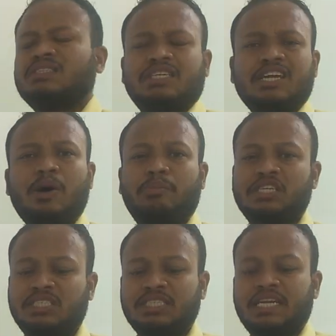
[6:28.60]
Then
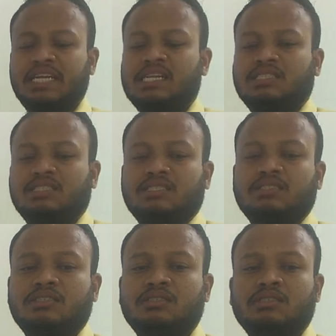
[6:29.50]
operation details.
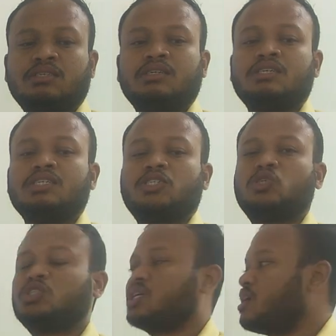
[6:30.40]

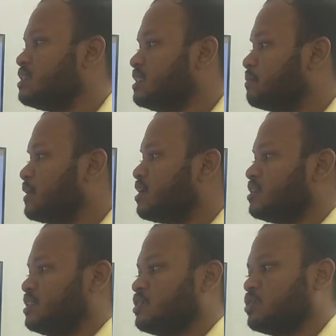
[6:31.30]
So charging
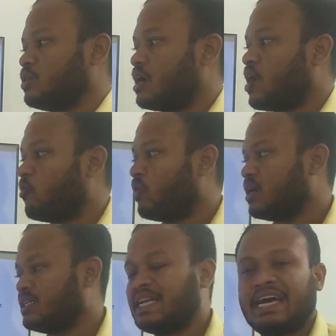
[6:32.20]
precautions:
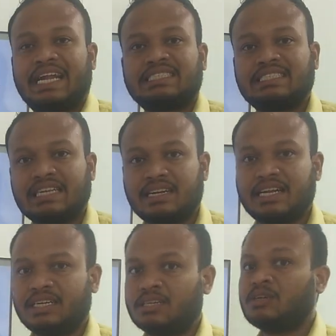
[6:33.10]
avoid direct
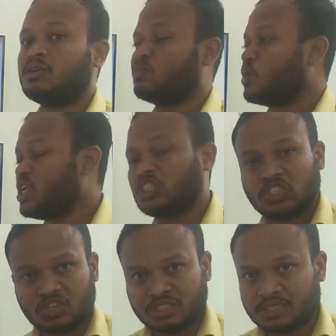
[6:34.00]
sunlight while
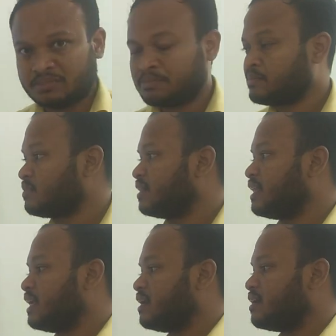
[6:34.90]
charging.
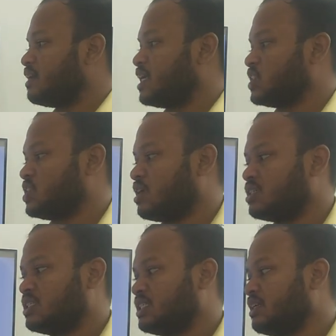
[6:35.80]
Then
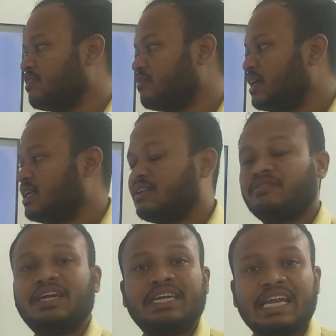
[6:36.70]
charge in well
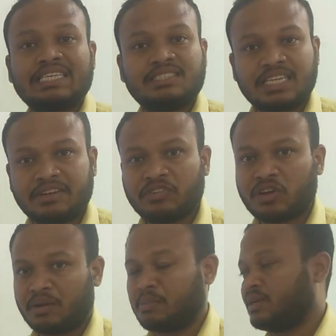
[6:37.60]
ventilized
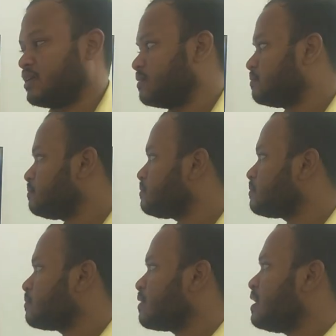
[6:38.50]
environment.
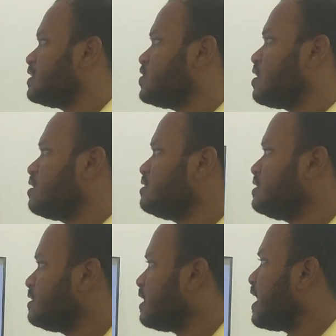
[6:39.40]

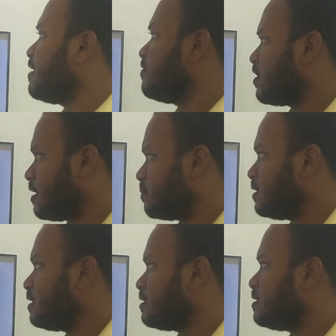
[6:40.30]
Charging
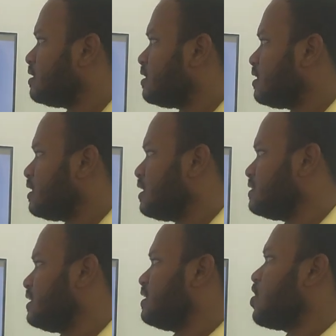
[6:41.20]
environment,
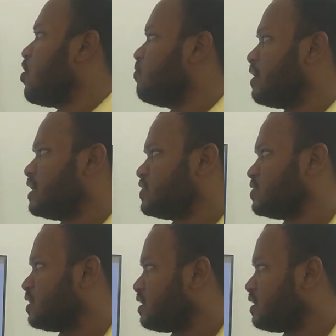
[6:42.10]
then avoid